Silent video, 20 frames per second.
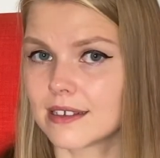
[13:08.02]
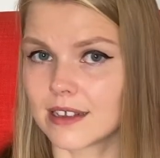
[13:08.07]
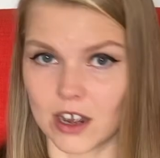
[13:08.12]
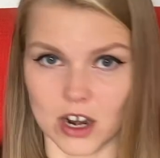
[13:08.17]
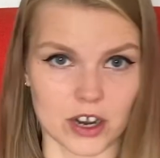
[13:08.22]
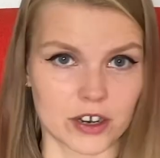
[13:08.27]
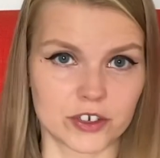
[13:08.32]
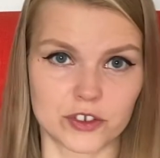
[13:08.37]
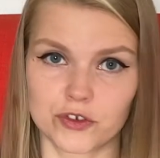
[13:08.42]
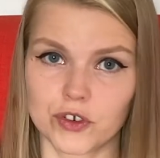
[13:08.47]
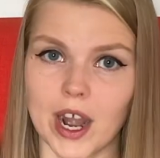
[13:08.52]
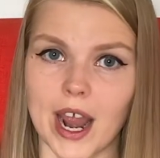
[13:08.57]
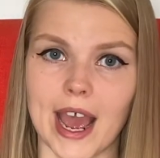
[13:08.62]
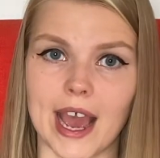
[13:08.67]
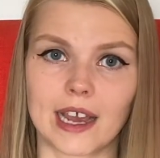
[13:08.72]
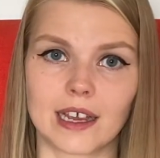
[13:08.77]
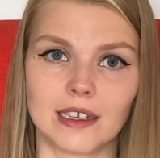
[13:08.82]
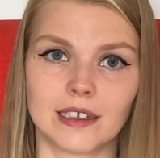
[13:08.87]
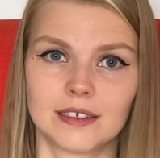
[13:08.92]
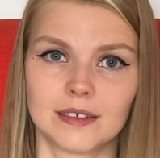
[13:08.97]
are a
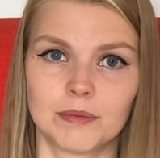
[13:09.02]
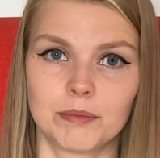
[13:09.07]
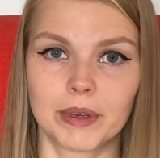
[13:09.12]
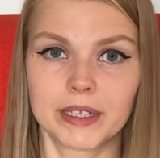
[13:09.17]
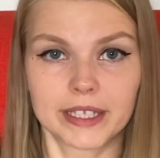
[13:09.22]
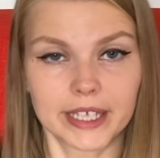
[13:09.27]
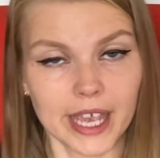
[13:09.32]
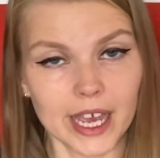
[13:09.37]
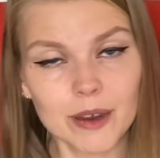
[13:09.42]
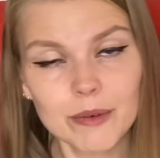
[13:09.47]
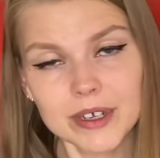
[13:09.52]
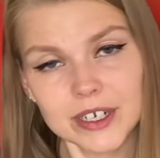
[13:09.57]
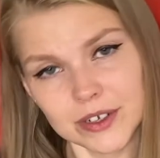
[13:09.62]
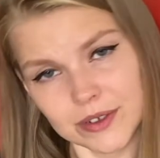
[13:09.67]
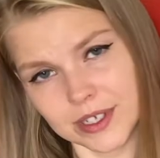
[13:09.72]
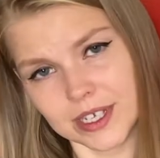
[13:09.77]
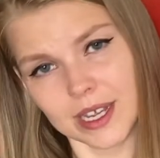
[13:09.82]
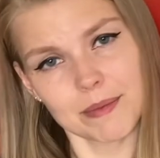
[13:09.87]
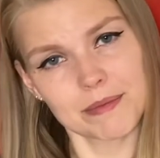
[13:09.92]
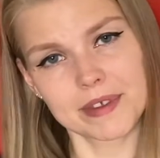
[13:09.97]
drag, but can we do
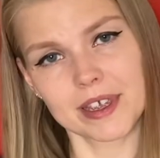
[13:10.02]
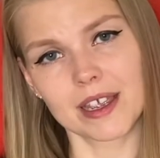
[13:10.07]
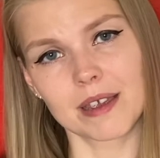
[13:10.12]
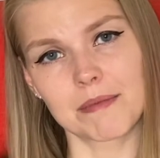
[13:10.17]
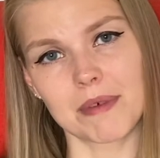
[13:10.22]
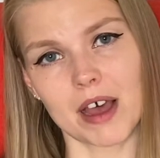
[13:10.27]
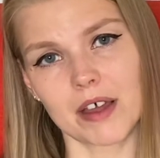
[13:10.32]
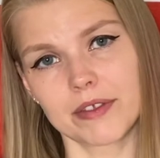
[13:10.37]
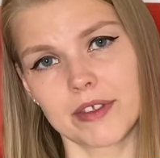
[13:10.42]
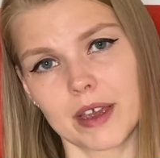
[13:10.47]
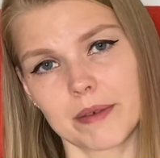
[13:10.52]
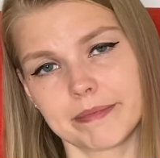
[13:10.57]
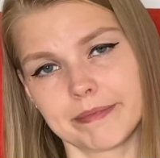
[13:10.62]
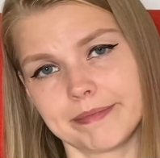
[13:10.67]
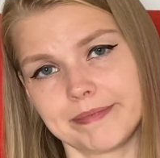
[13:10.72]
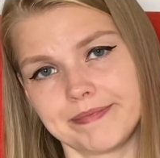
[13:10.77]
something about them?